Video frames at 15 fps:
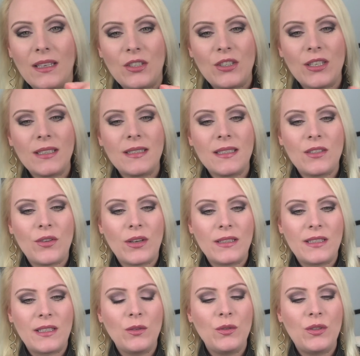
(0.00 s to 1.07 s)
It's just a
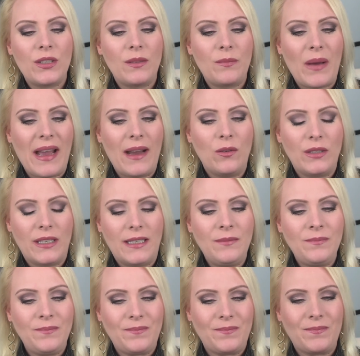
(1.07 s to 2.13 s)
translucent
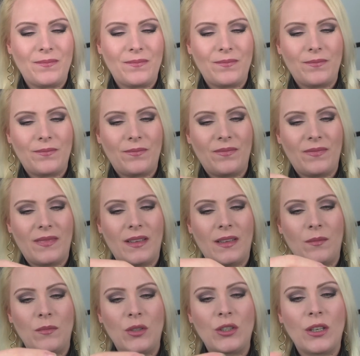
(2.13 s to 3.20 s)
powder
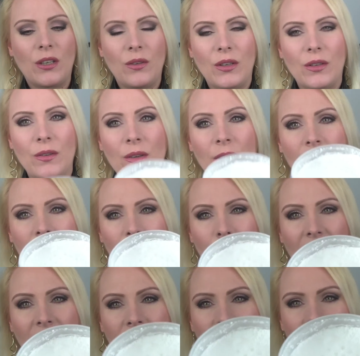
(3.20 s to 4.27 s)
let me show you.
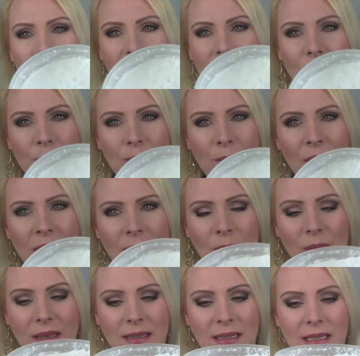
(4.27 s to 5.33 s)
Packaging is a bit
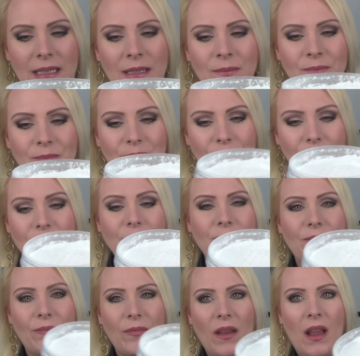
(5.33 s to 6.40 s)
messy.
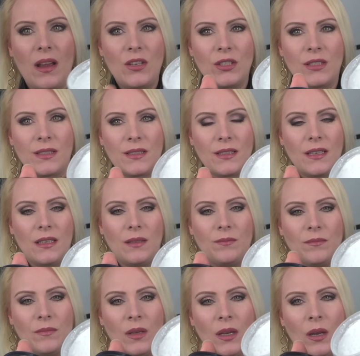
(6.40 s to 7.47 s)
I just
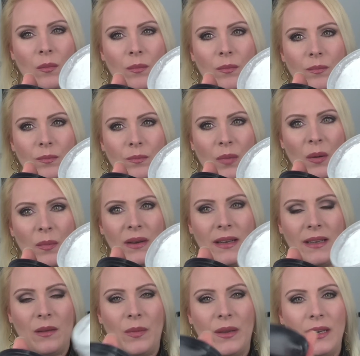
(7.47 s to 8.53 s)
um, pop a
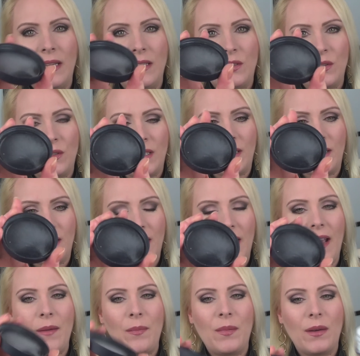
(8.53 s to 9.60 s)
little bit into the
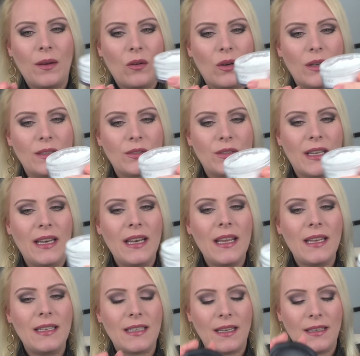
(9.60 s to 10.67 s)
cap or into the
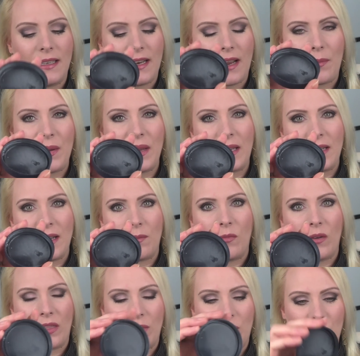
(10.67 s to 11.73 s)
lid and then I pick it up
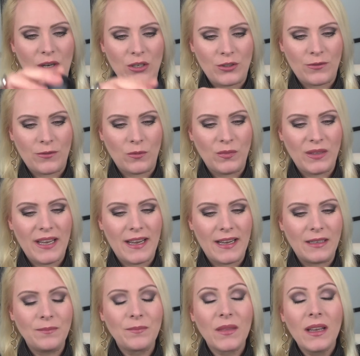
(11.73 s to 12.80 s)
with the brush from
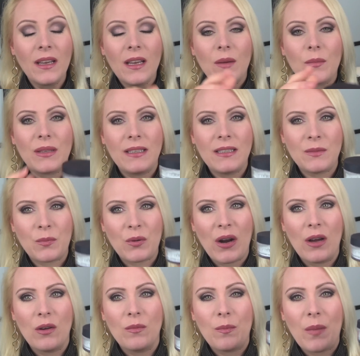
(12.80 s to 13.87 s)
there. But this
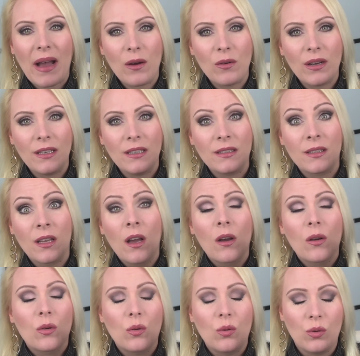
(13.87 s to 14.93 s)
powder is
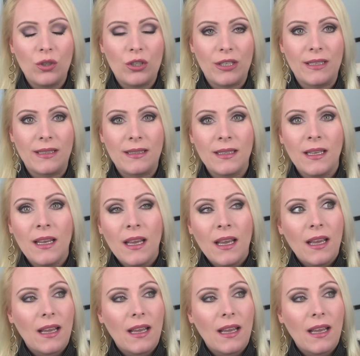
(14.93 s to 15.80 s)
gorgeous.